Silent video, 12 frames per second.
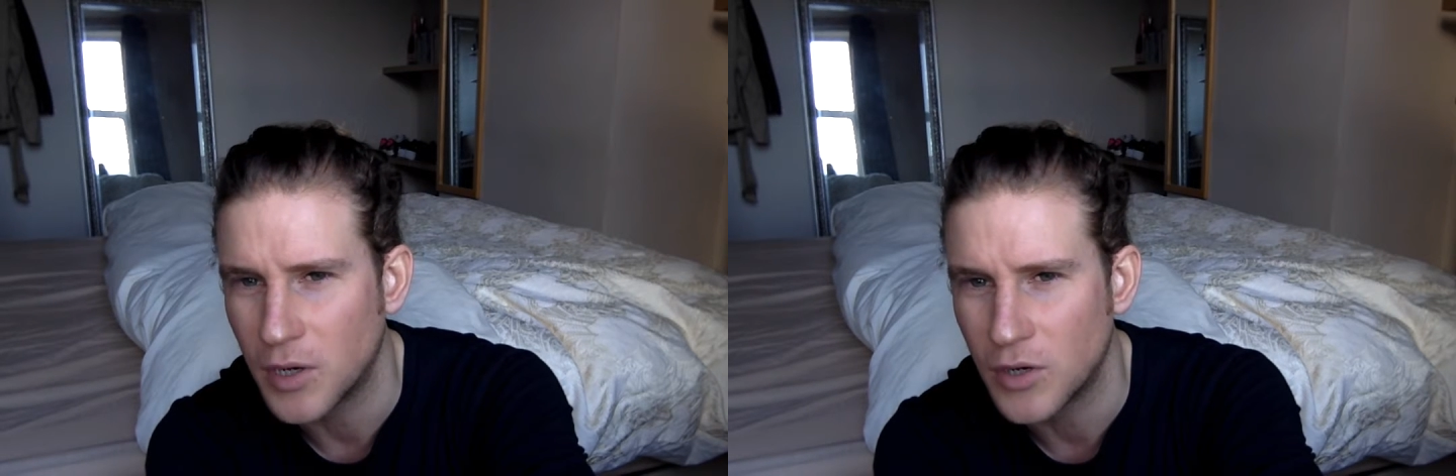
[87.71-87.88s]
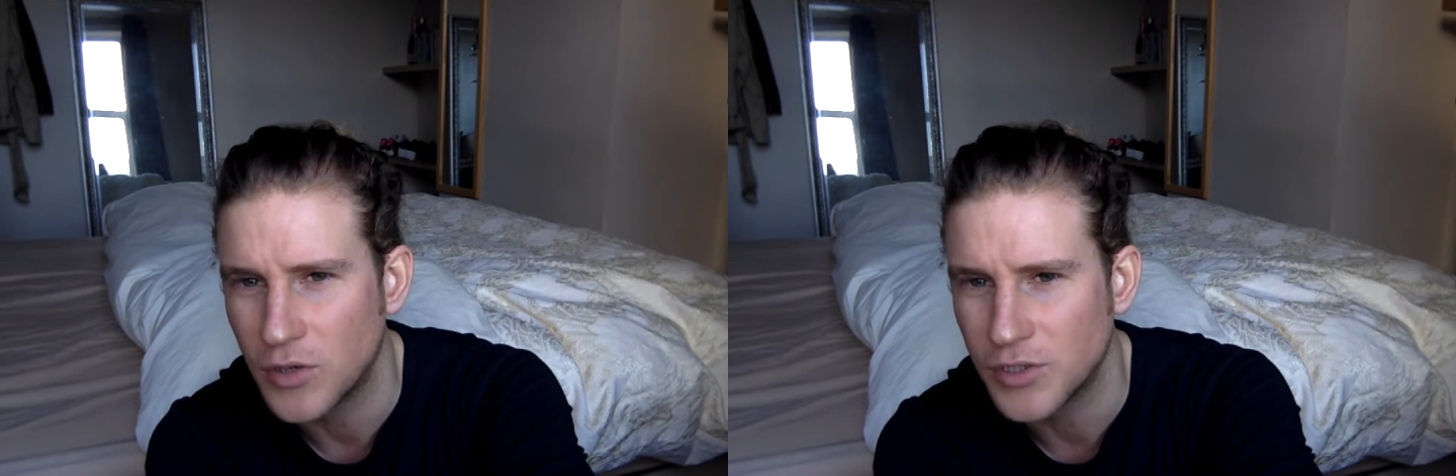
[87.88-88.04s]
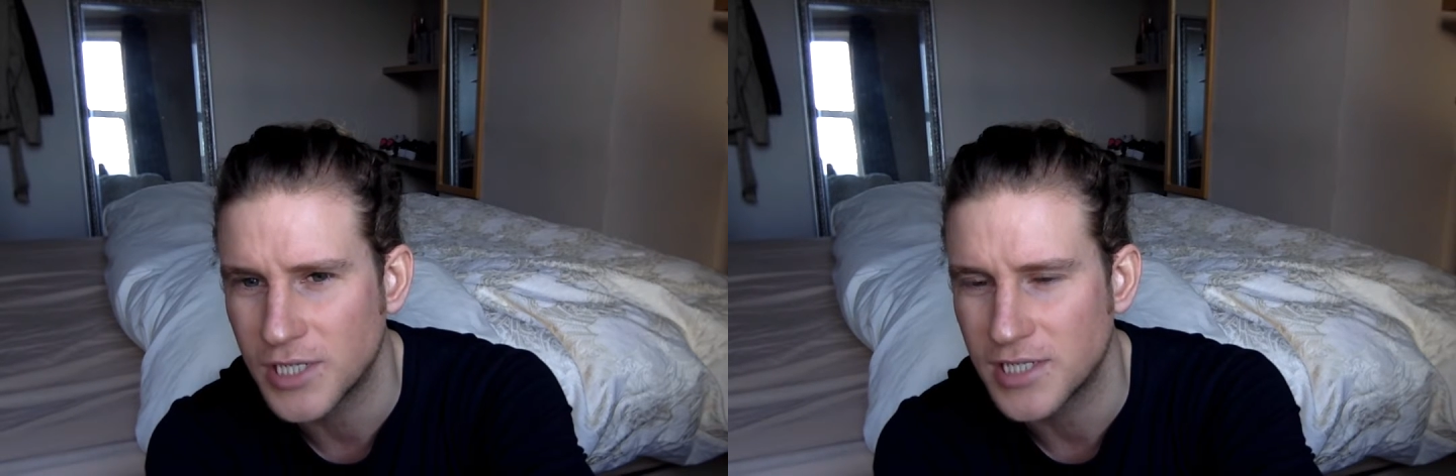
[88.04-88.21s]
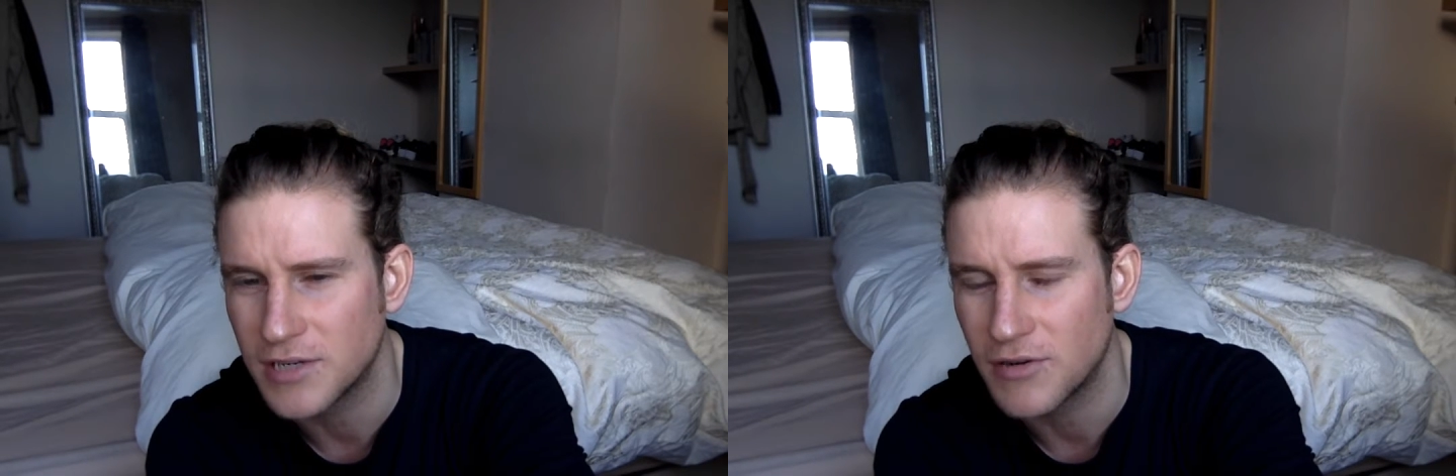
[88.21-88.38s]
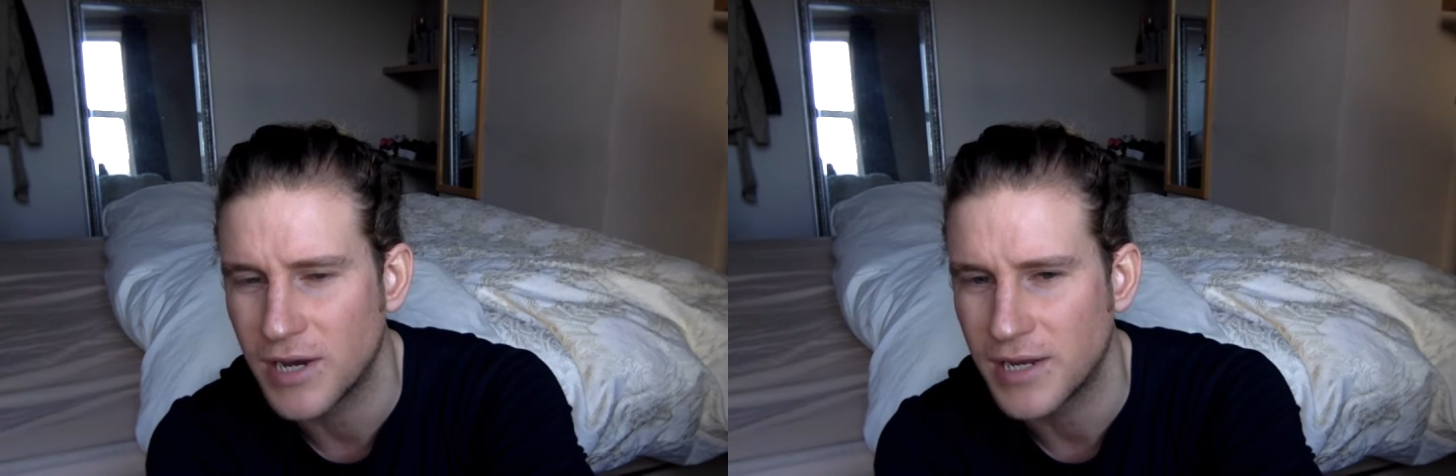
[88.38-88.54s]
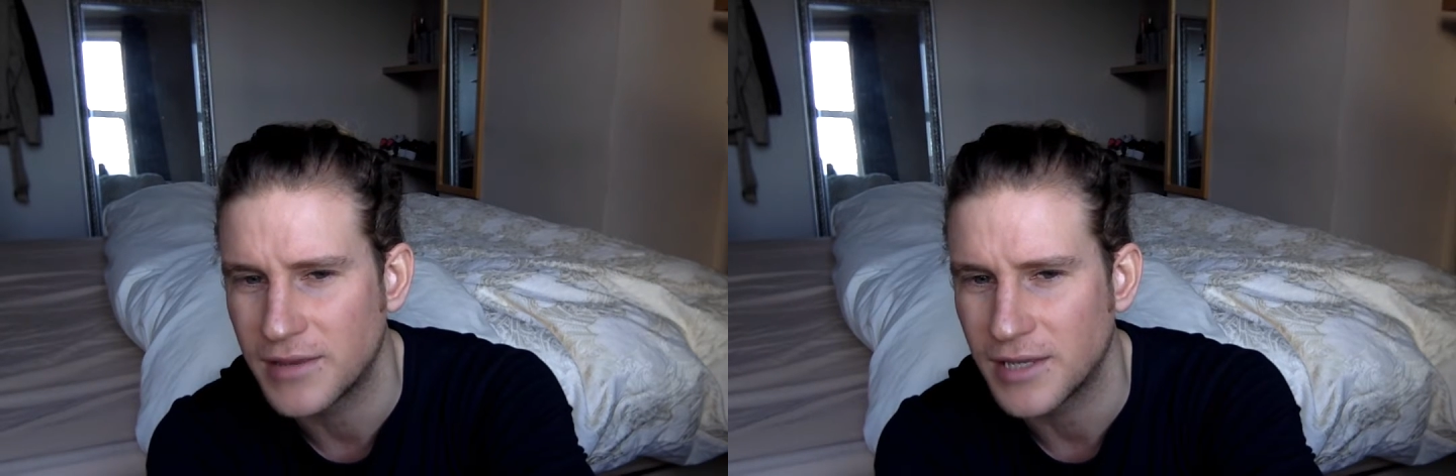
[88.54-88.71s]
poses
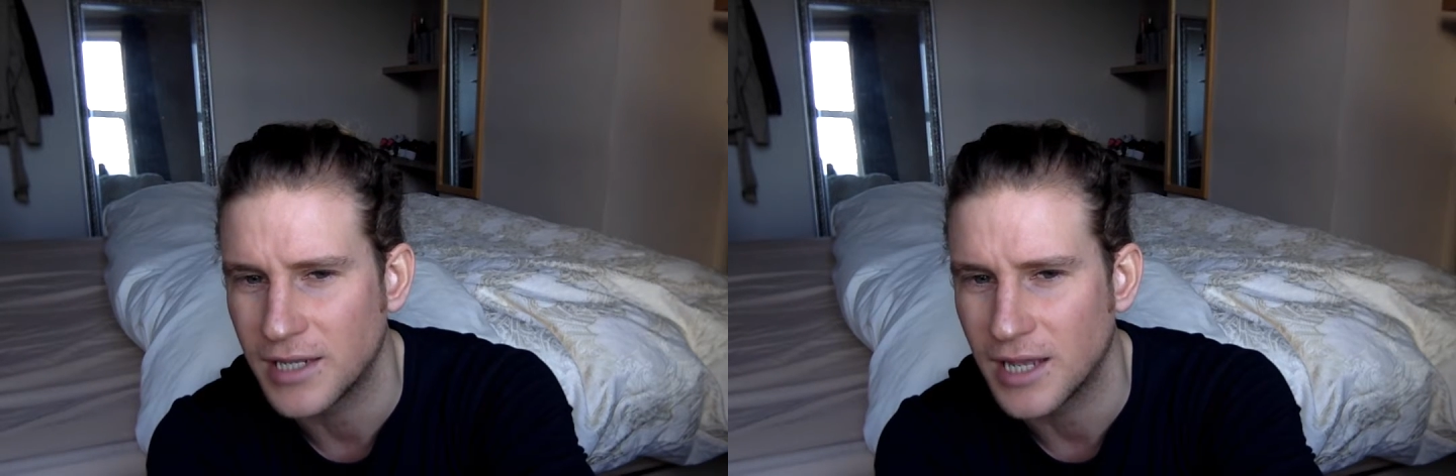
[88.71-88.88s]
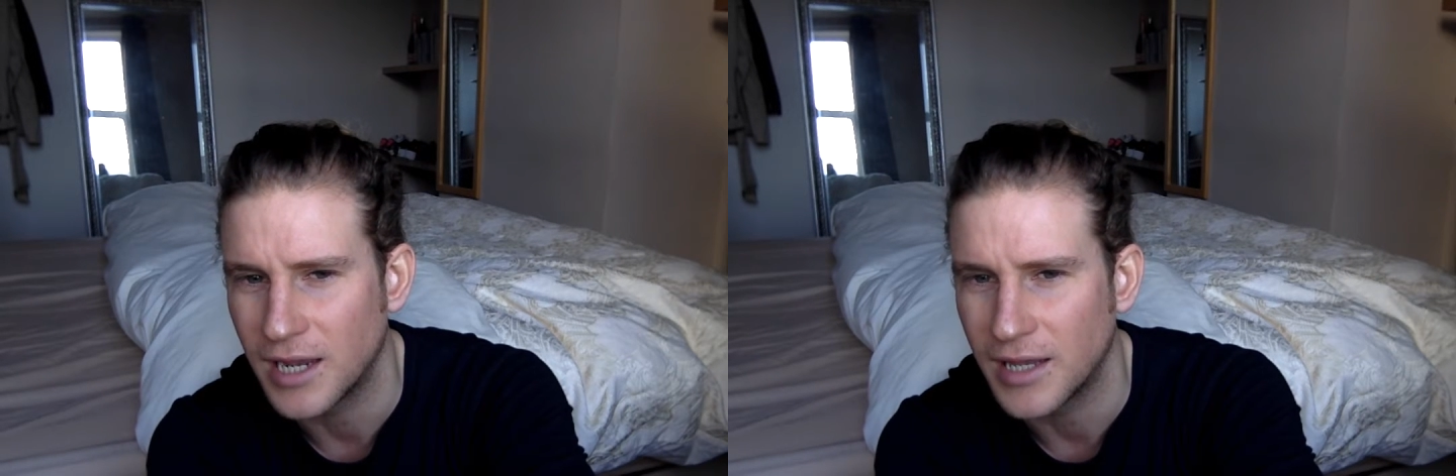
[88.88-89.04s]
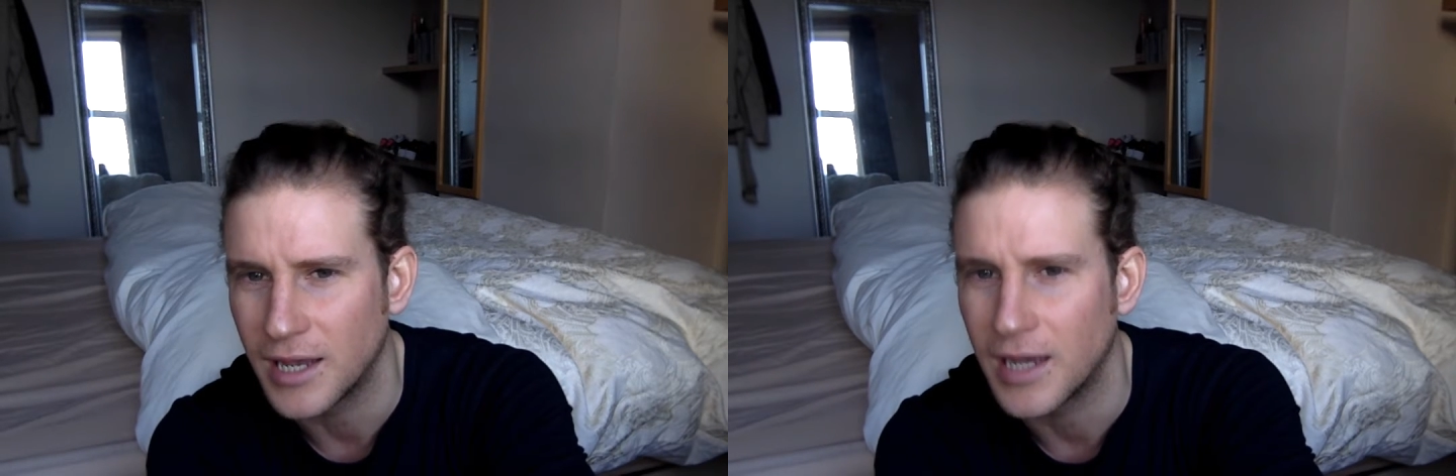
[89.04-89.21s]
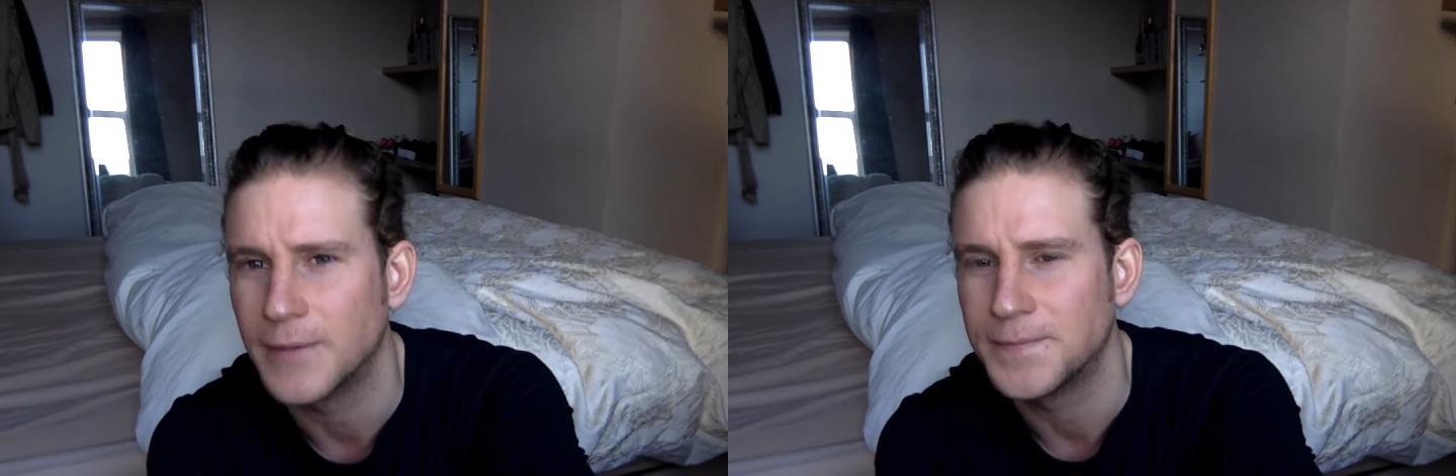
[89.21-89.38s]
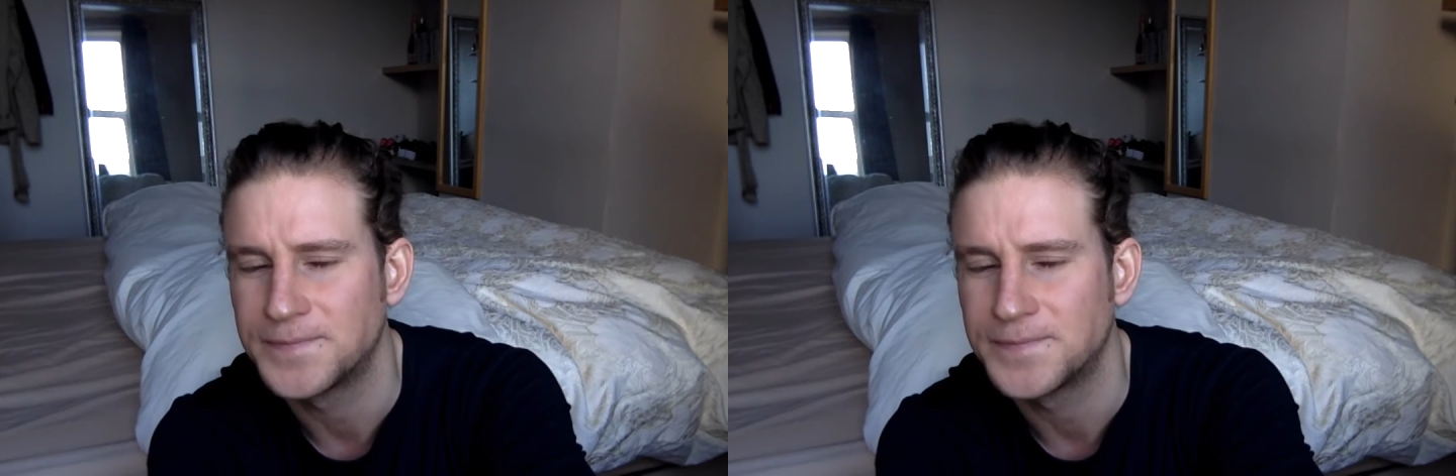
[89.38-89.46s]
or anything like that.